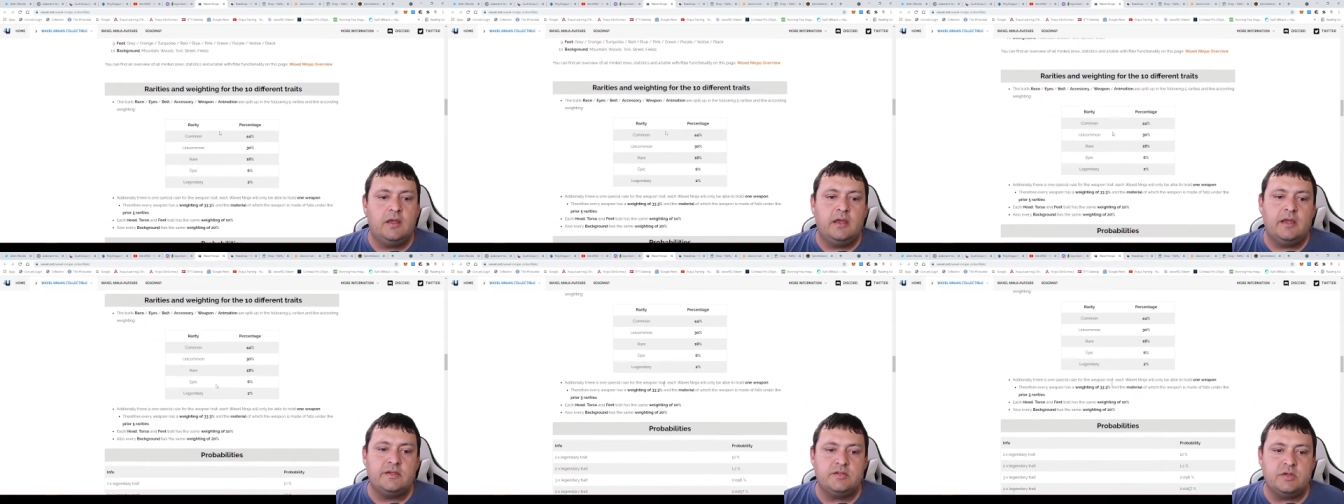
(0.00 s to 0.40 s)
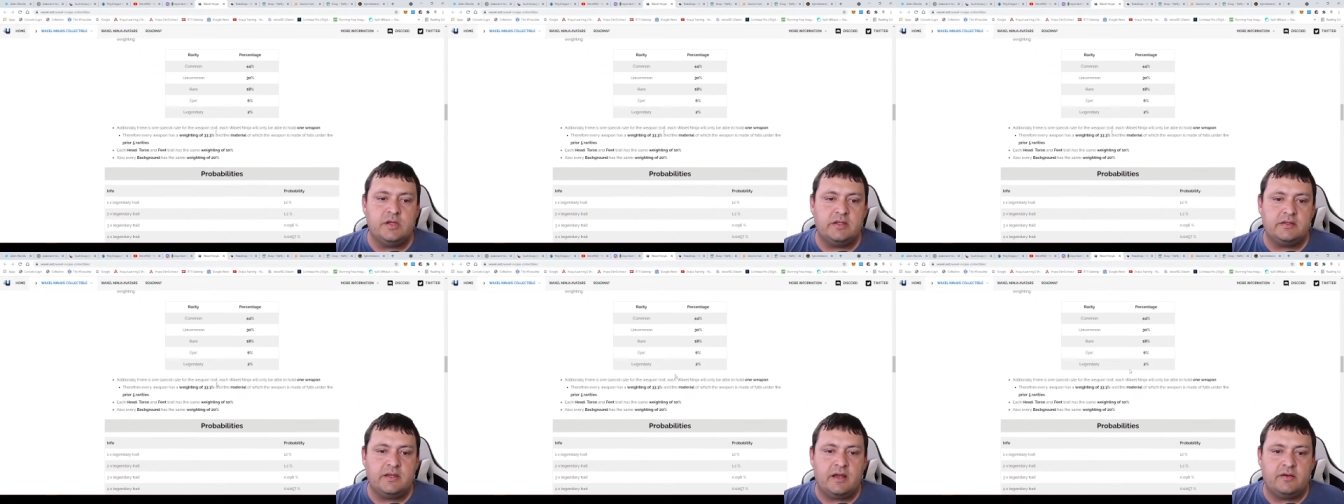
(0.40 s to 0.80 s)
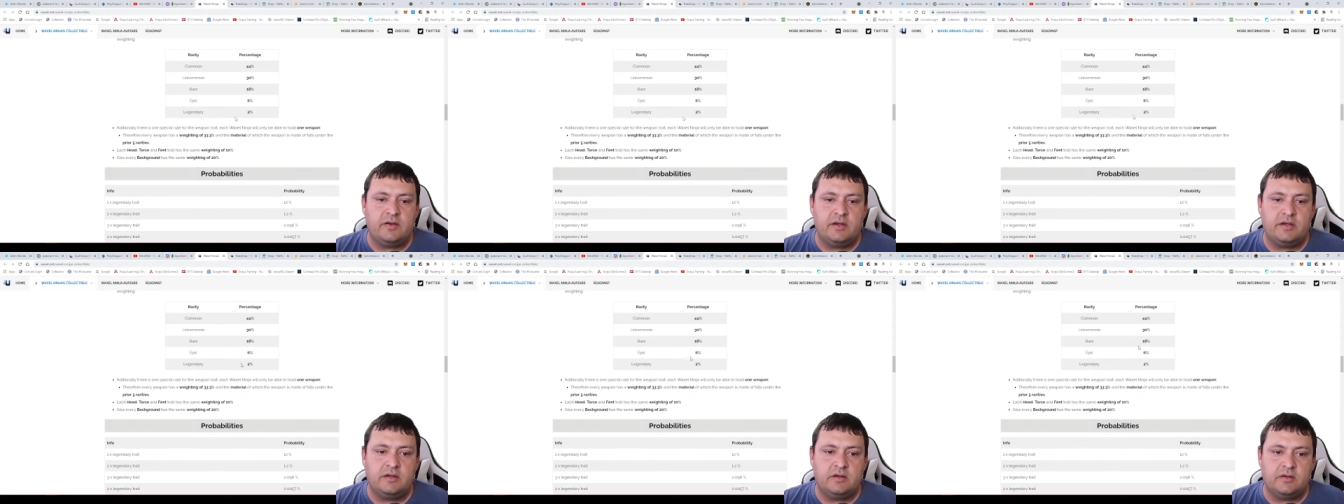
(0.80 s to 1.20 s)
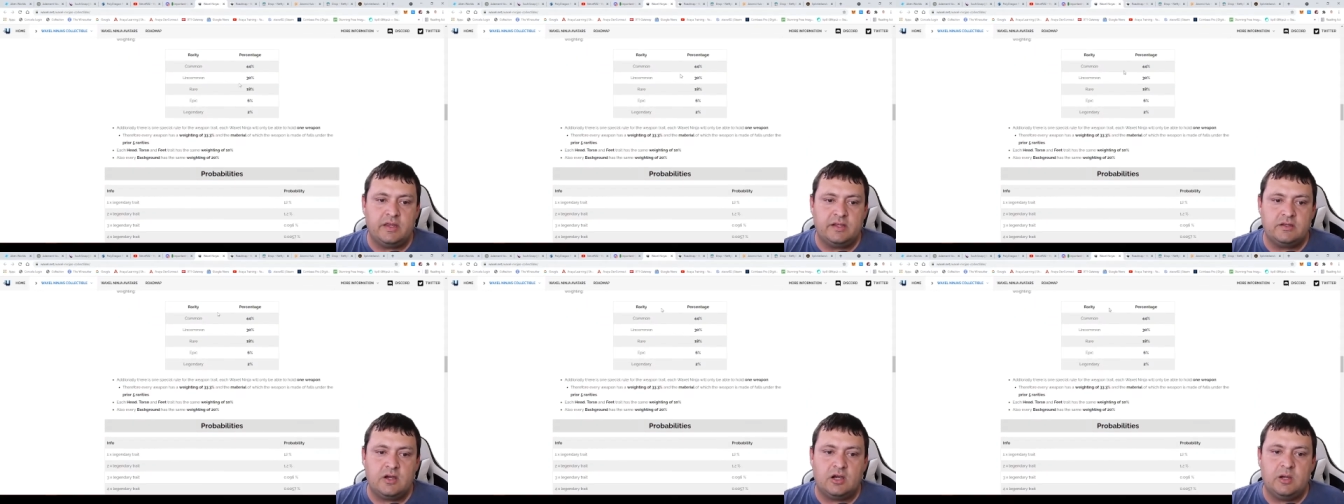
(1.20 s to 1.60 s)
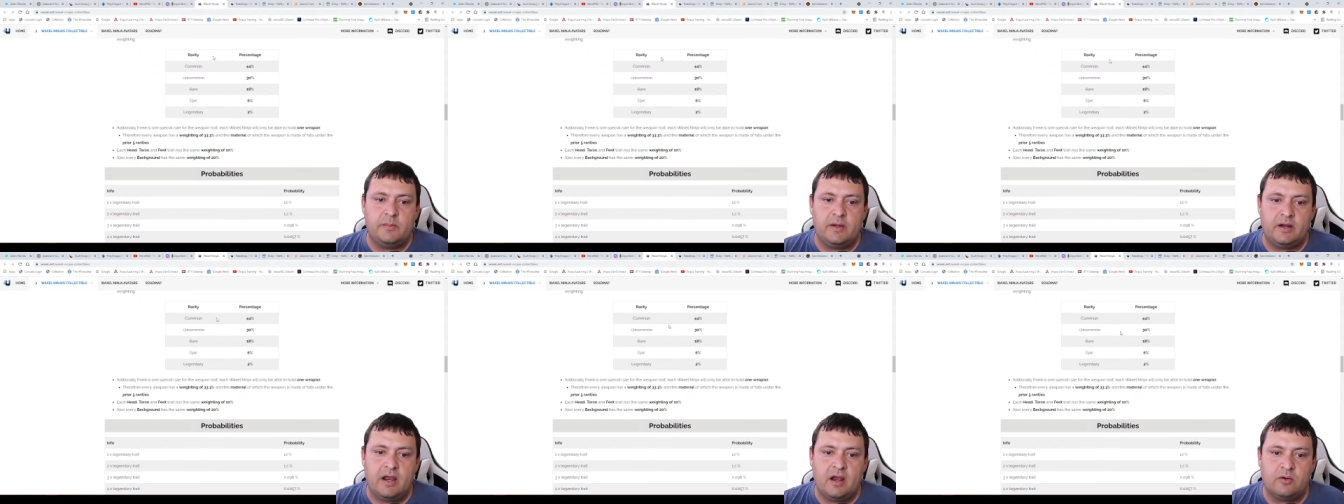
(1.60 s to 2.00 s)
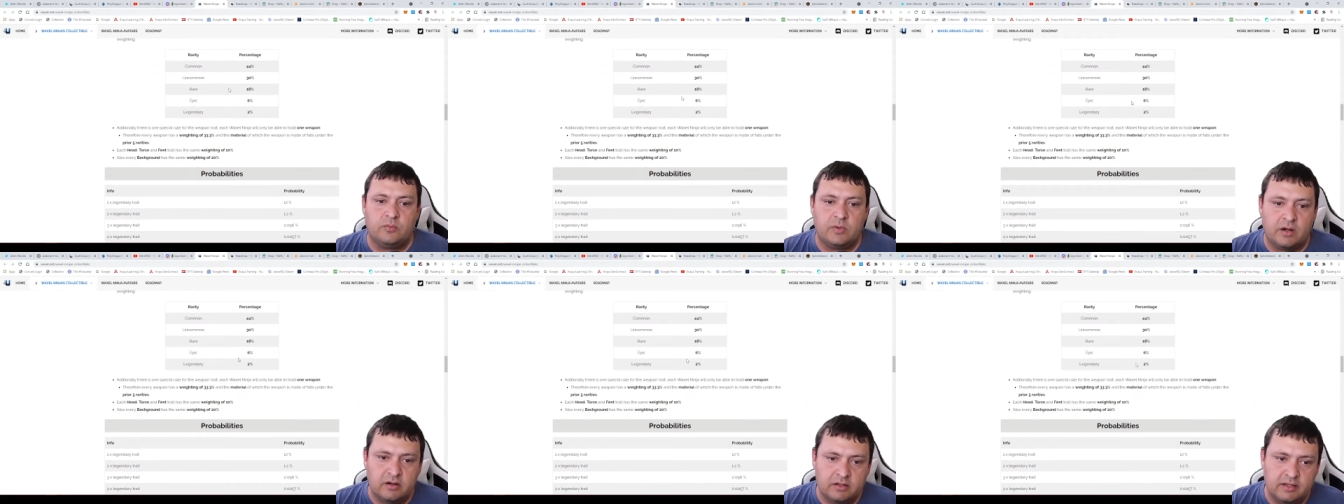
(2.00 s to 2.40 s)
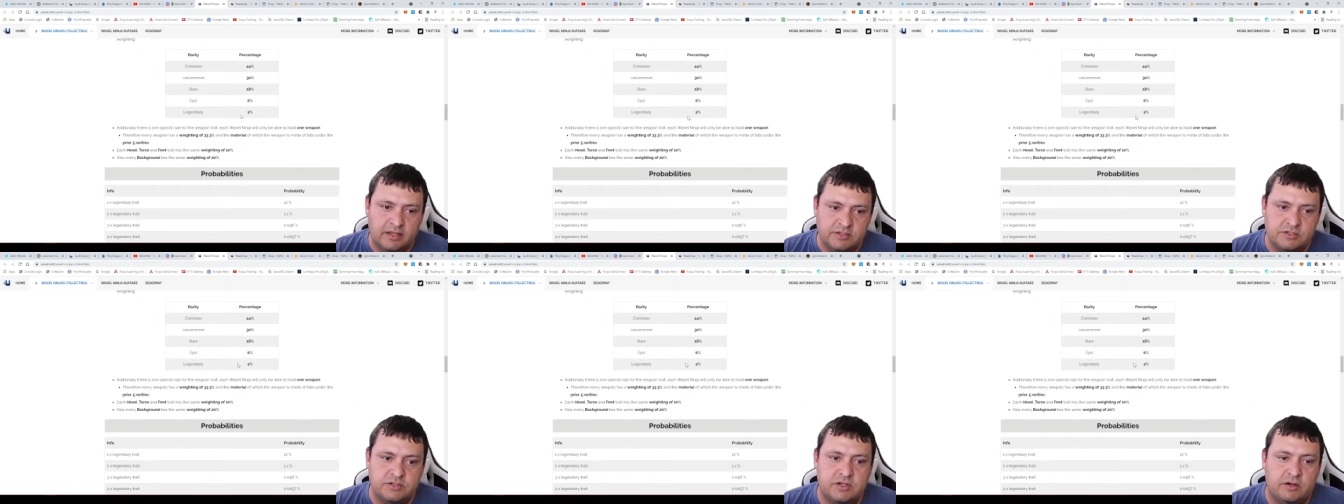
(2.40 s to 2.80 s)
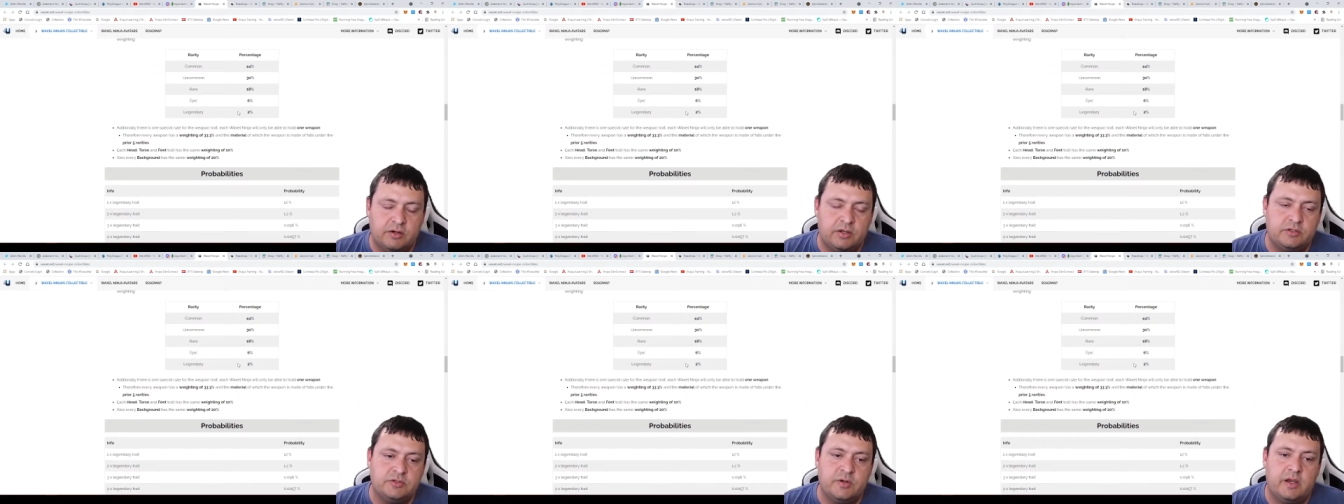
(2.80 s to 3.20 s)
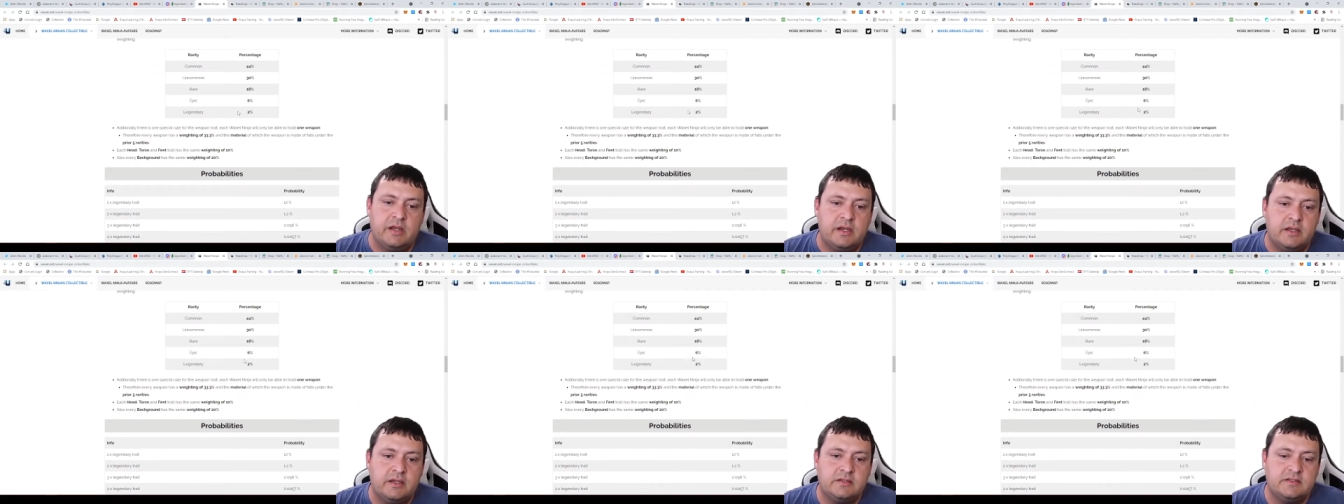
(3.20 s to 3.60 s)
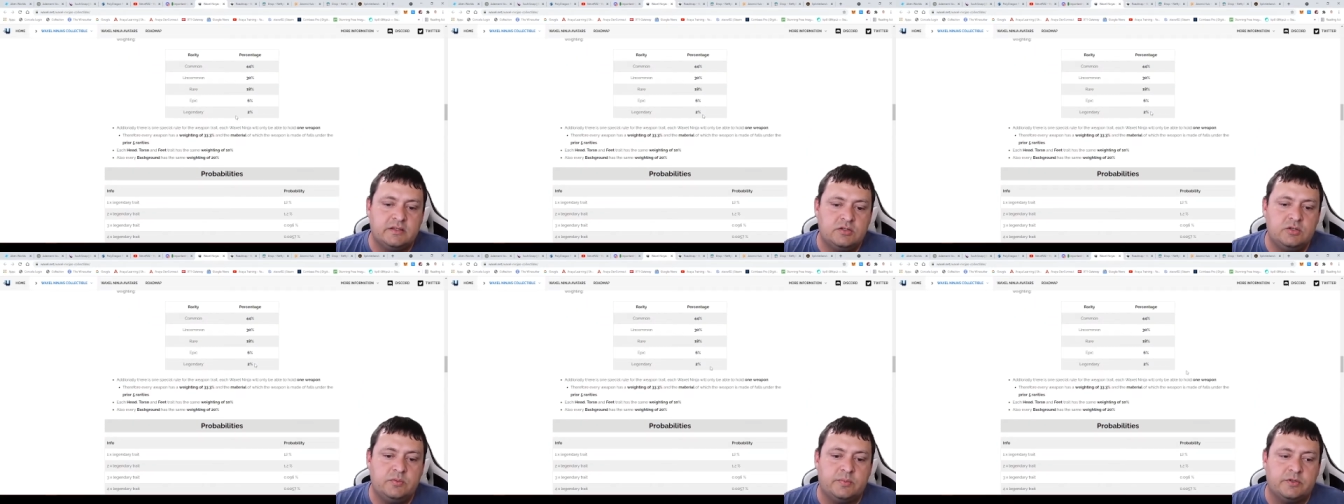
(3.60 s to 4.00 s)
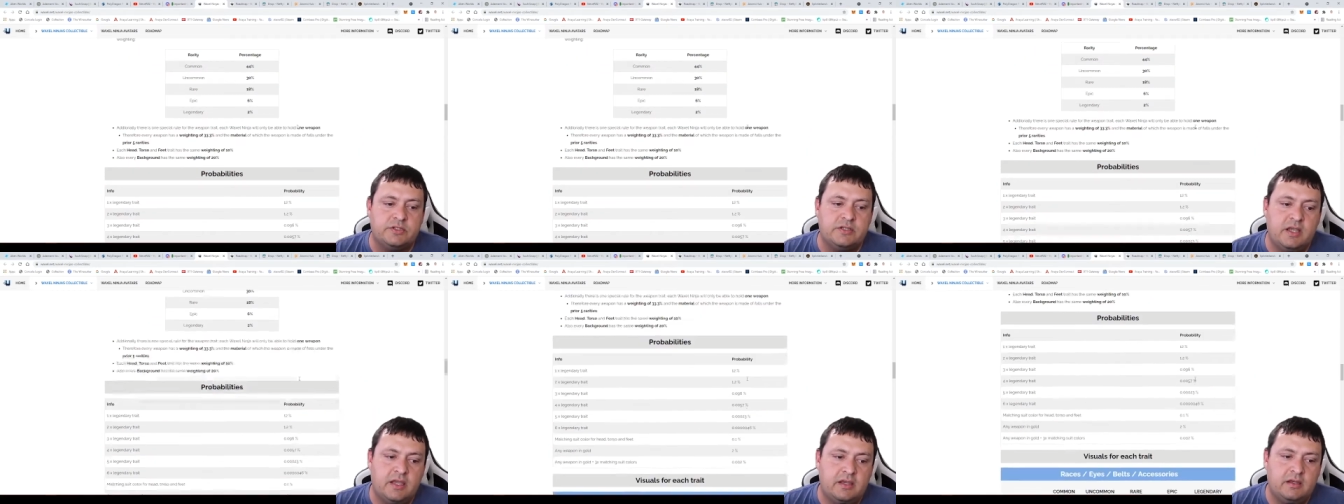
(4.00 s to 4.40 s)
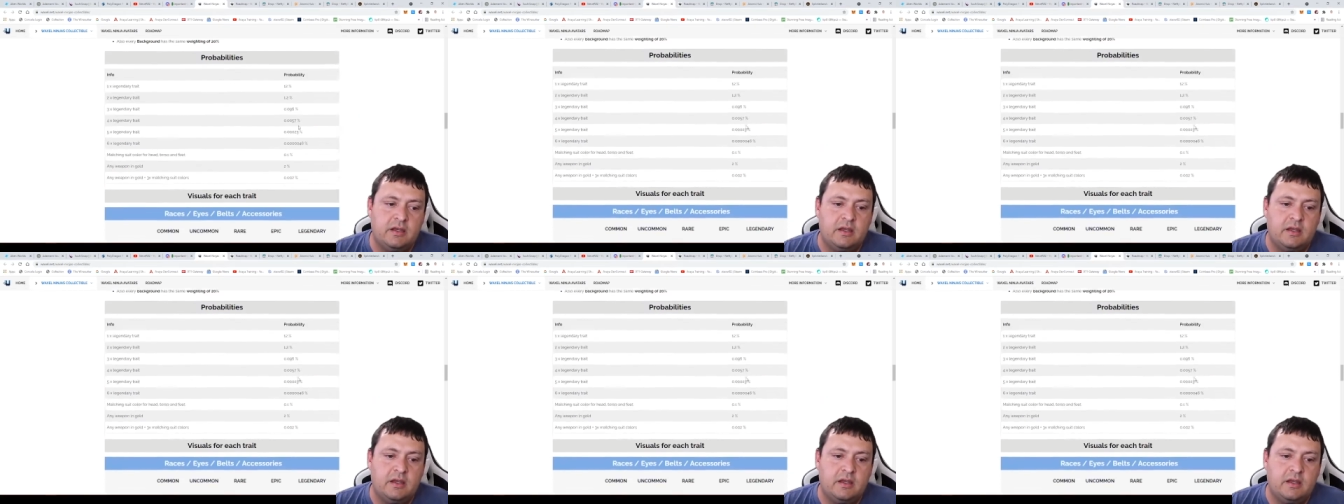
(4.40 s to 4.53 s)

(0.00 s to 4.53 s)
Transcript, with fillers: As you get down here, they talk about how rare legendary trait is at 2%.